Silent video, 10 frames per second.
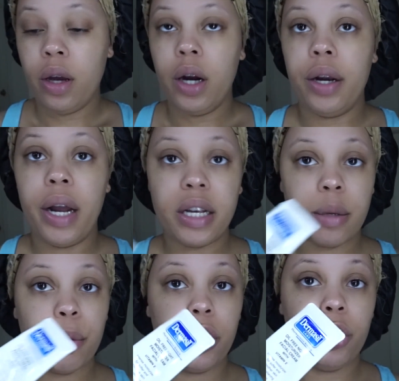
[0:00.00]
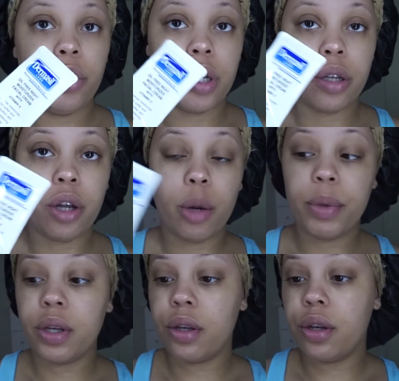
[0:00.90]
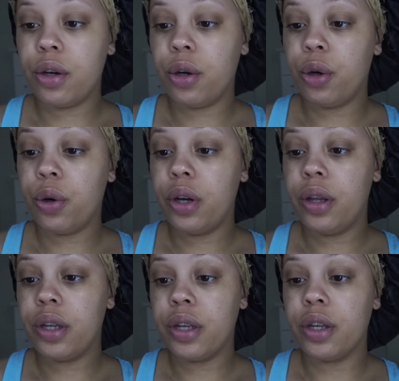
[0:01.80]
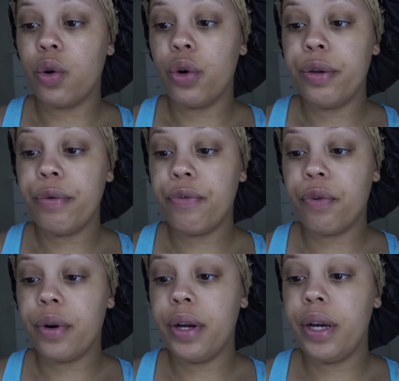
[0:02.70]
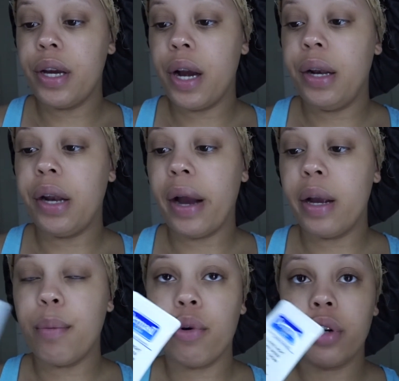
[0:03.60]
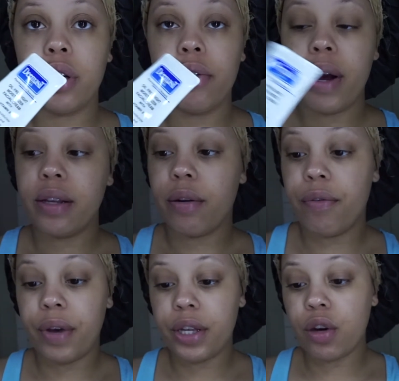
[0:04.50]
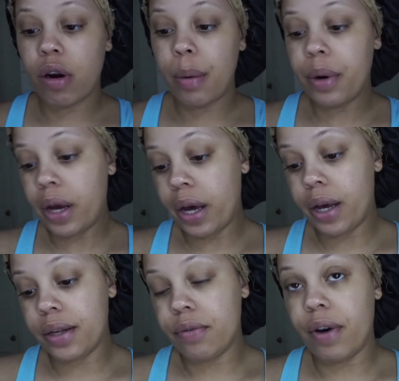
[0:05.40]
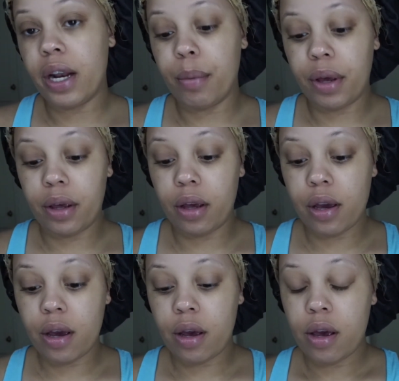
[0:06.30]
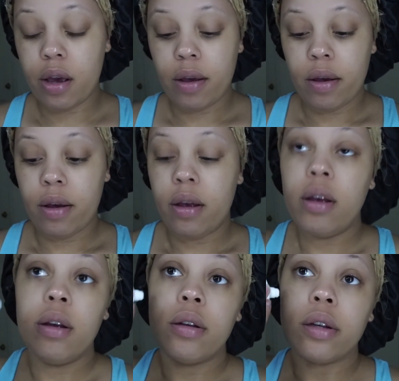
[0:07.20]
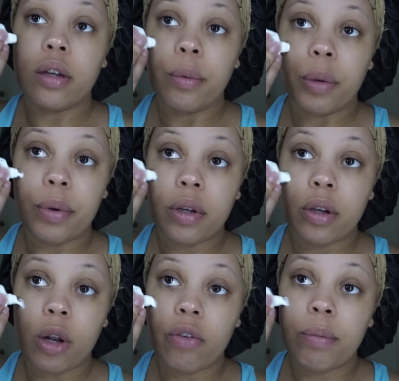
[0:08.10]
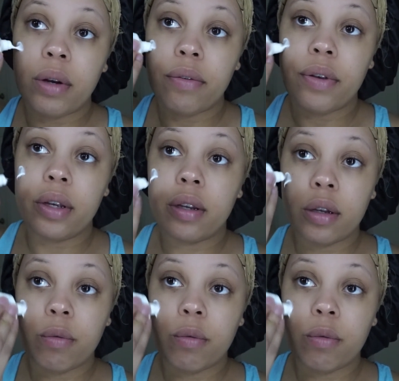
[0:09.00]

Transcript: Next, I'm going to use this Dermasil. This is oil-free night moisturizer face cream and it has vitamin E. So I'm gonna put this all over my face as